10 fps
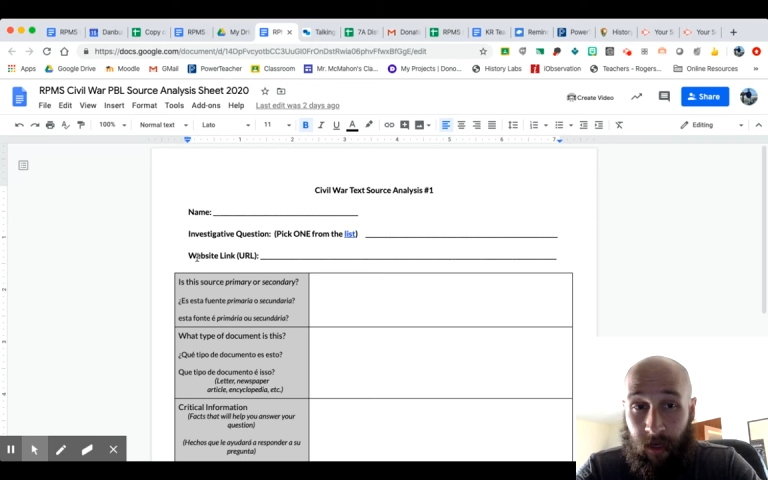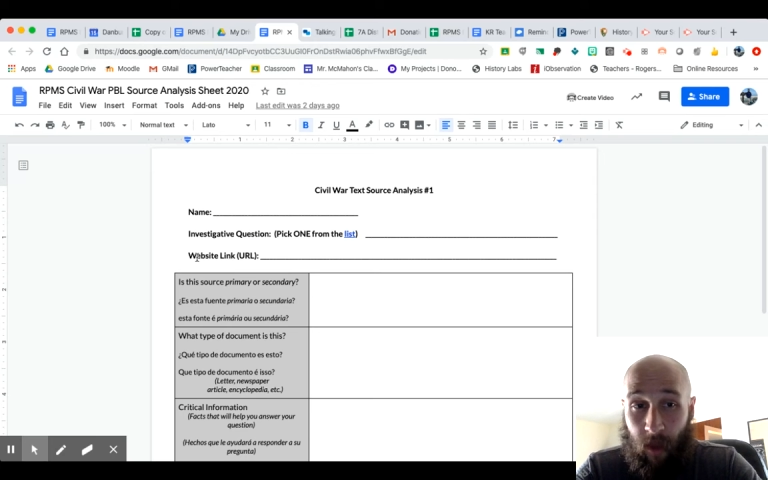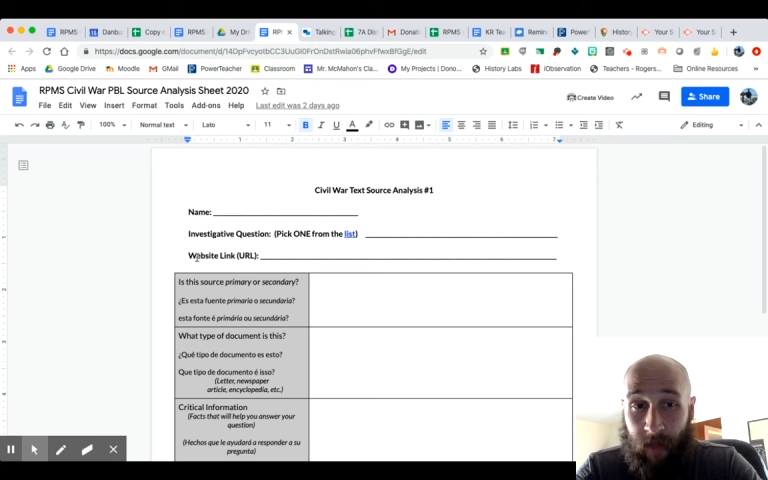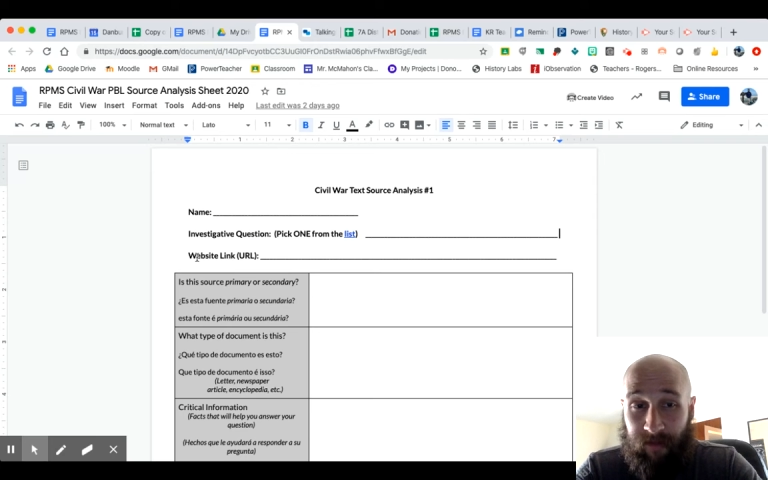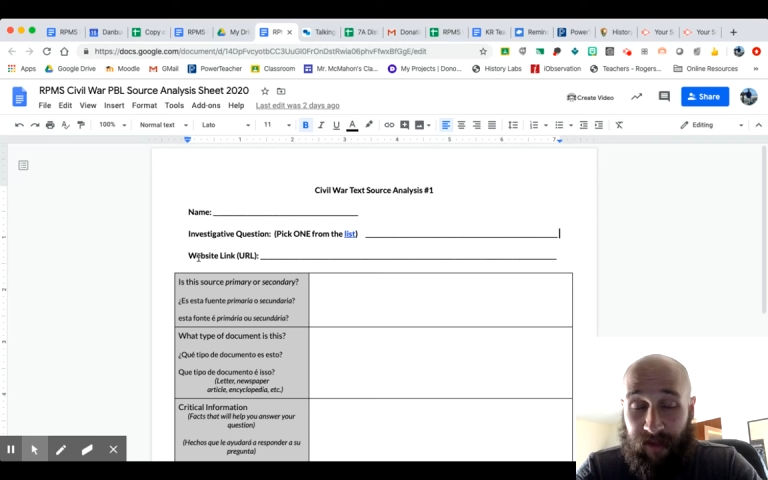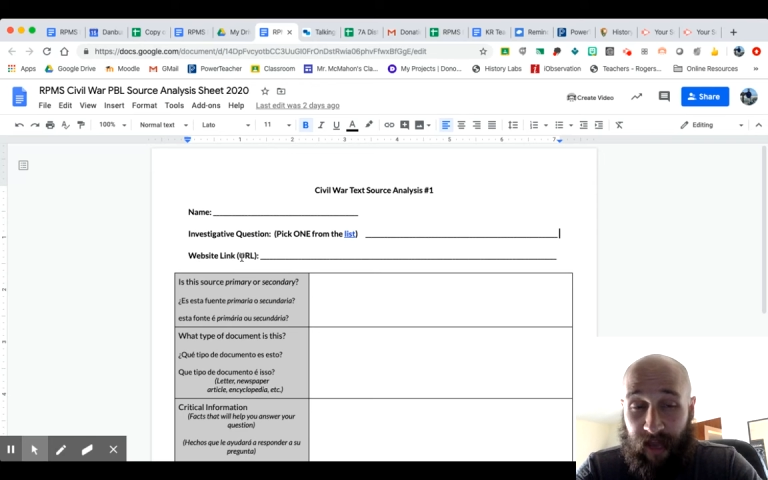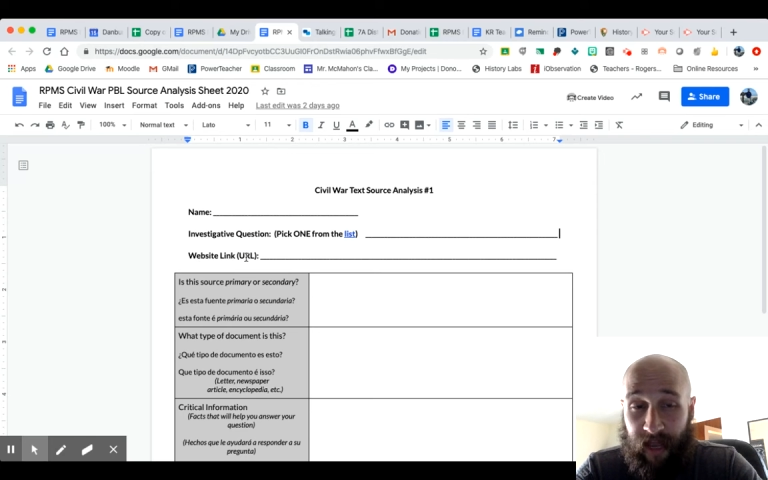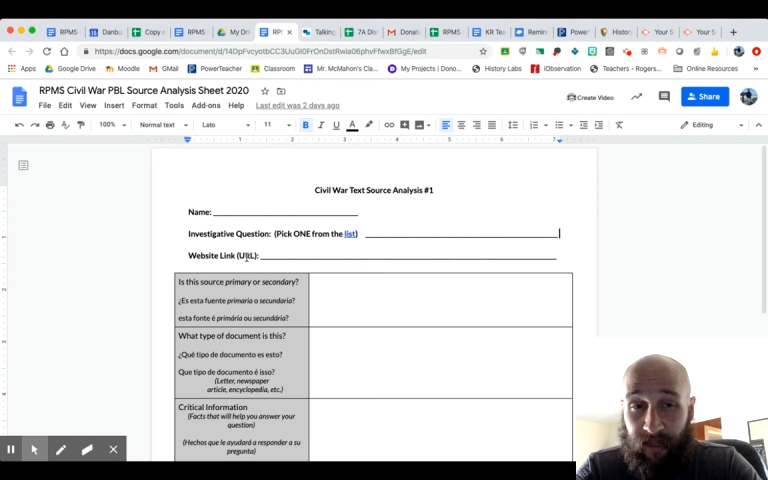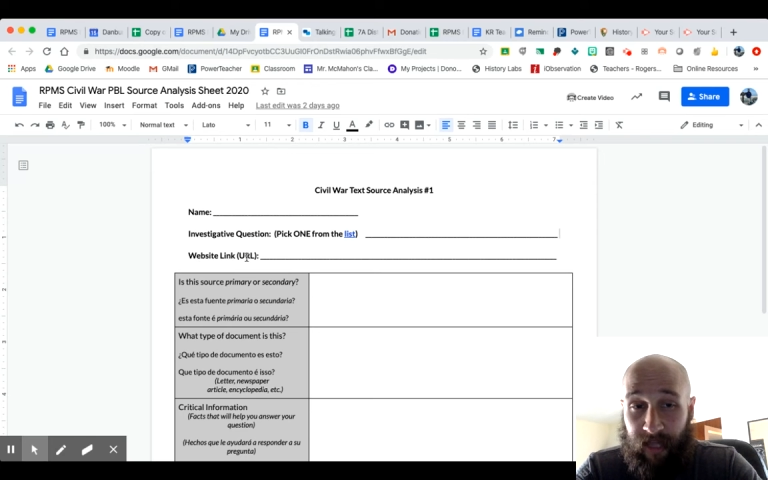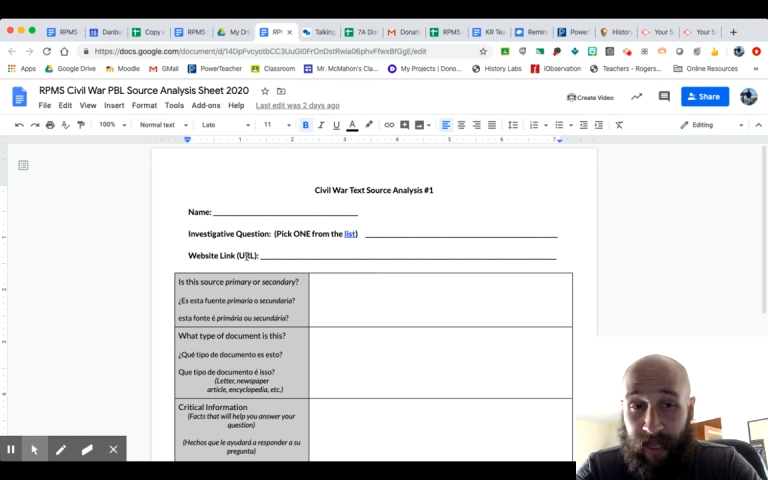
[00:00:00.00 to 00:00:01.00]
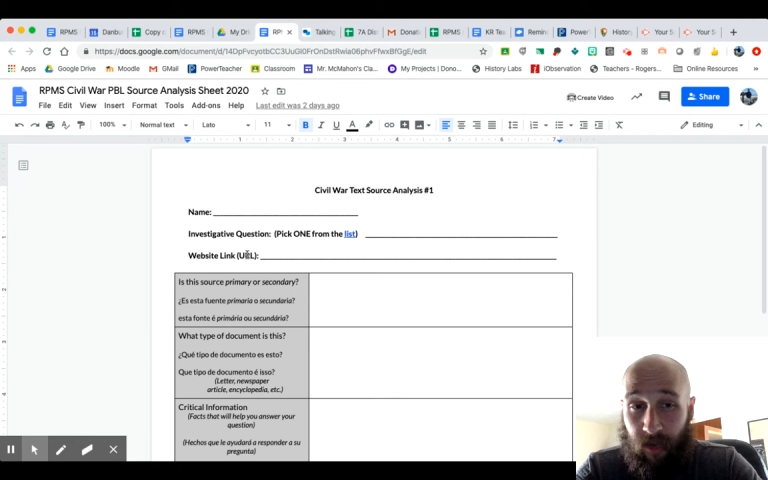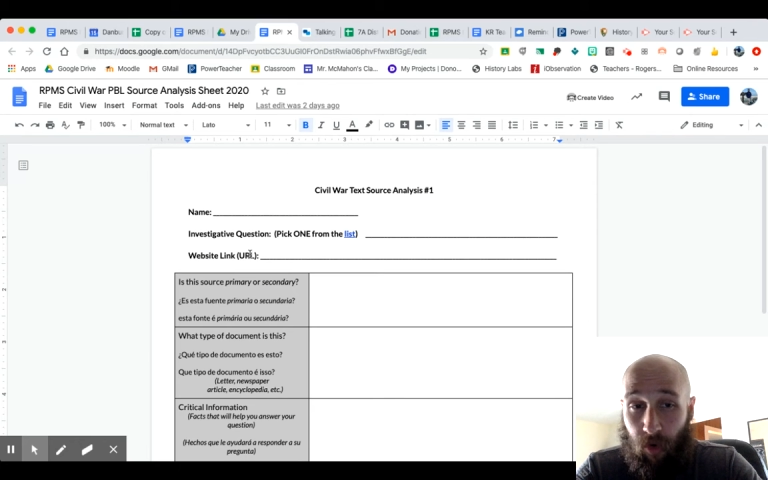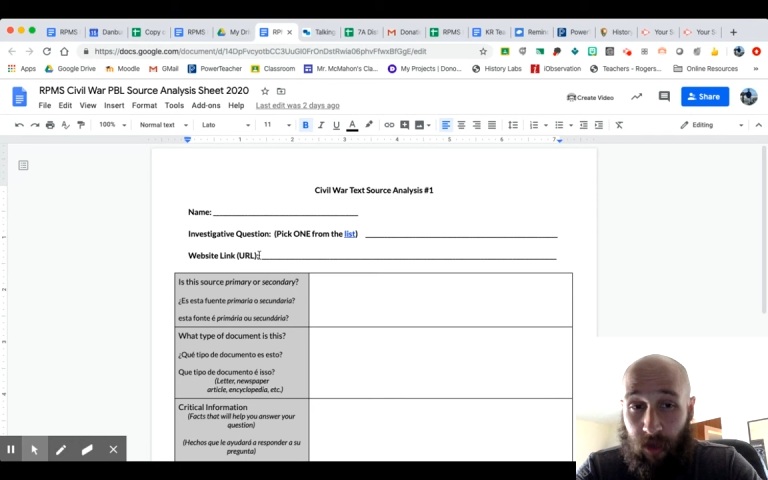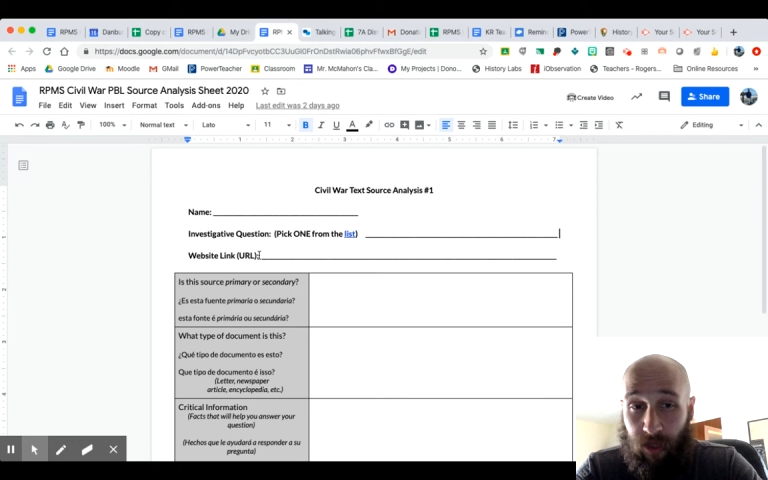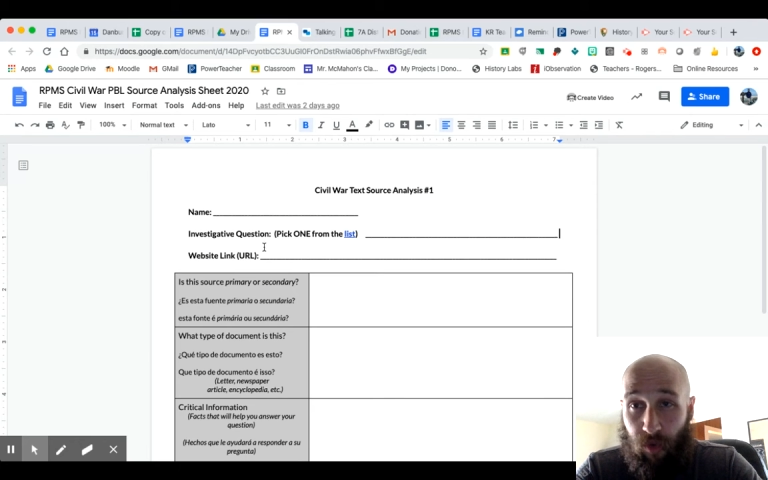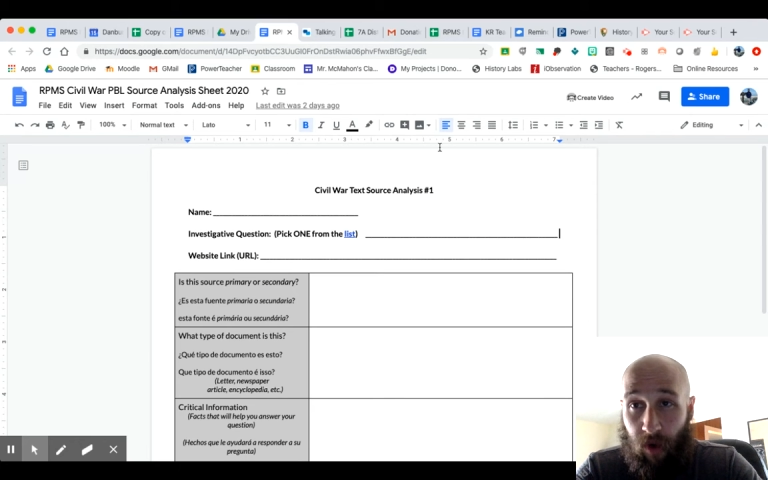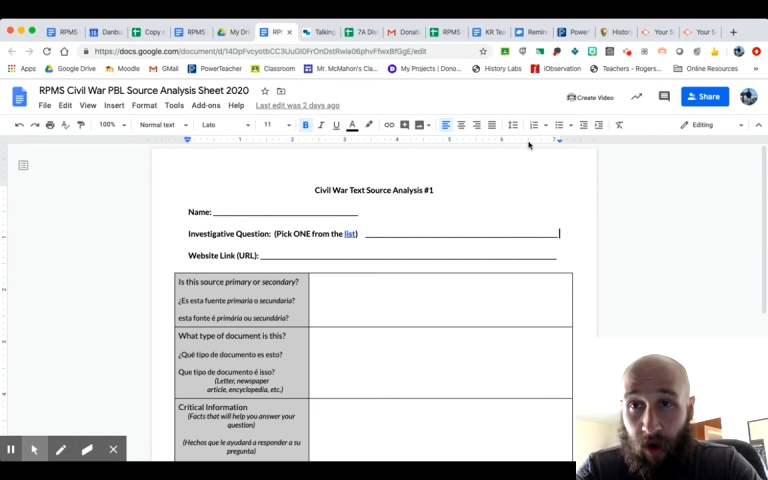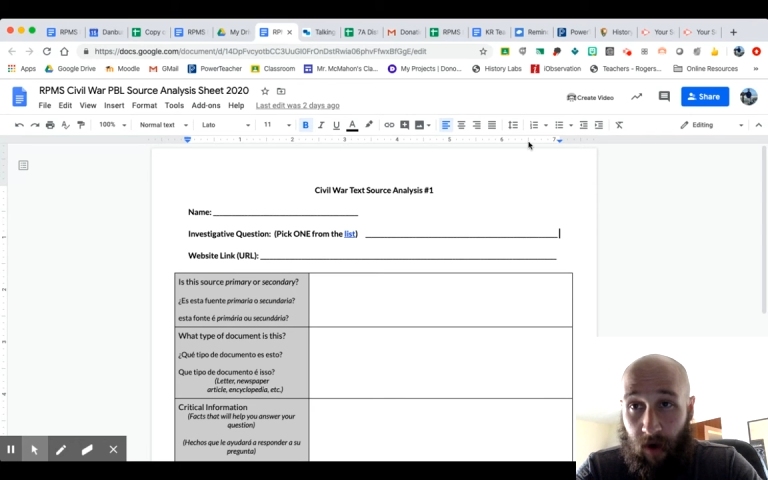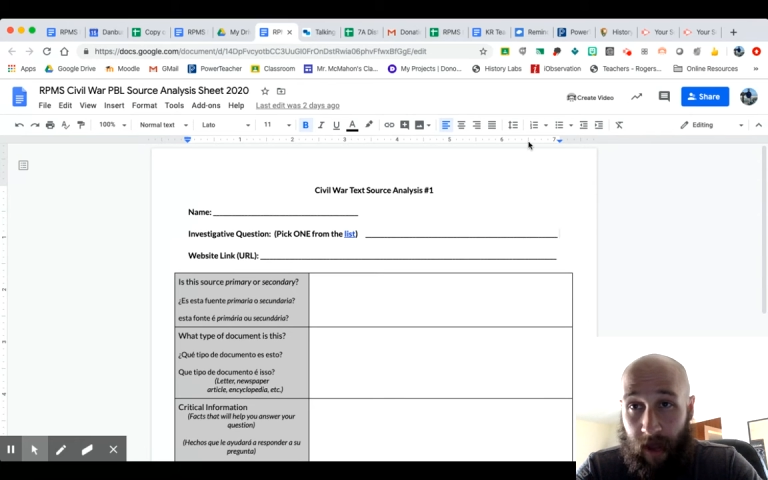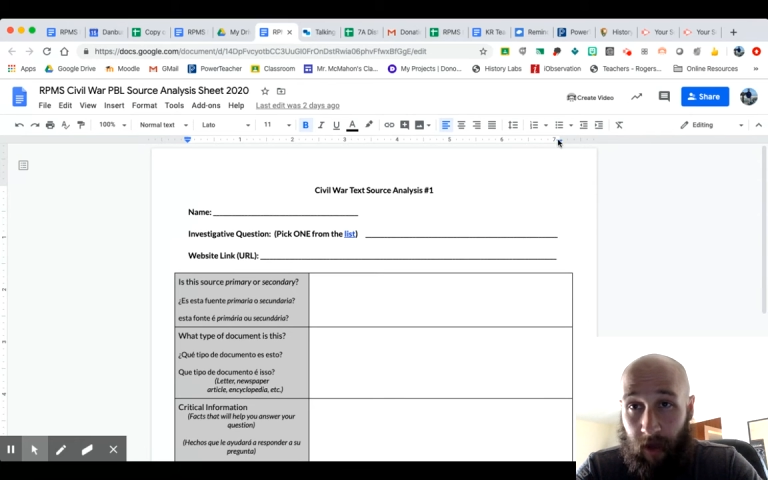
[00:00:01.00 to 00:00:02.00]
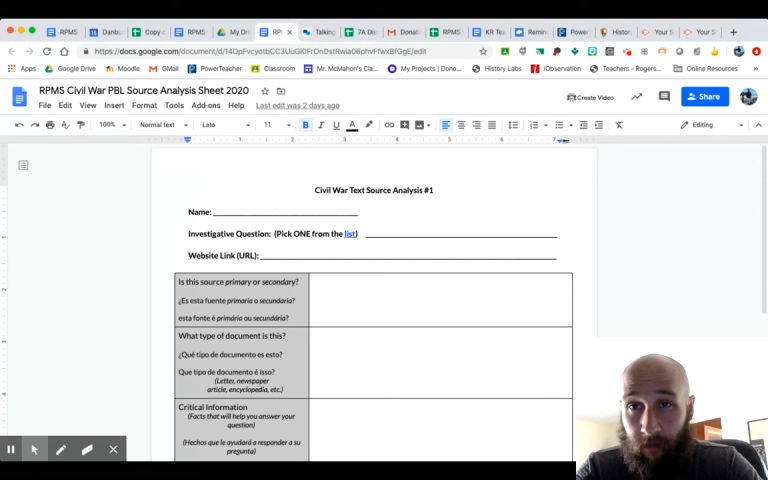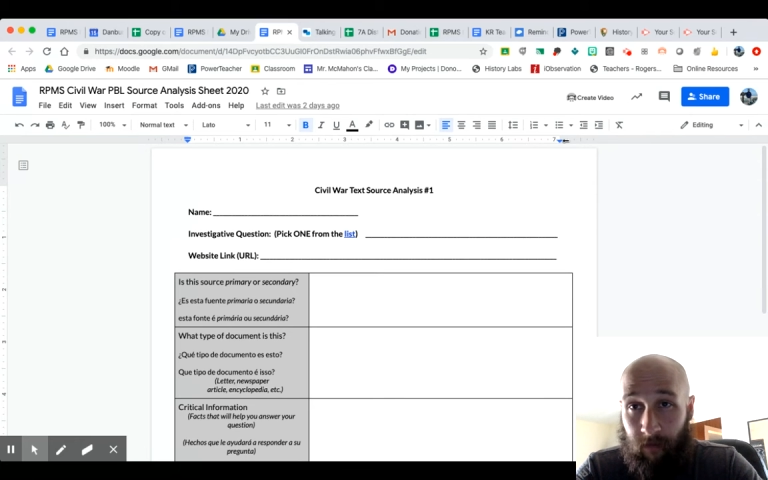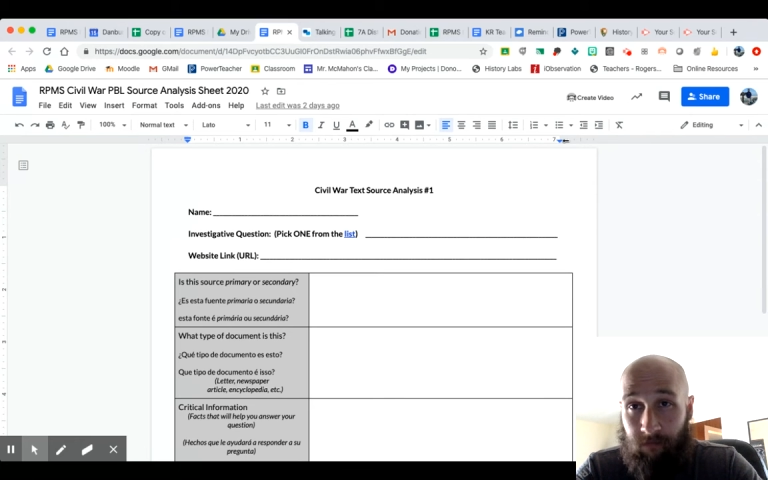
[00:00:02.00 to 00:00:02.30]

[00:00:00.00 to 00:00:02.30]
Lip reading: Website link or URL.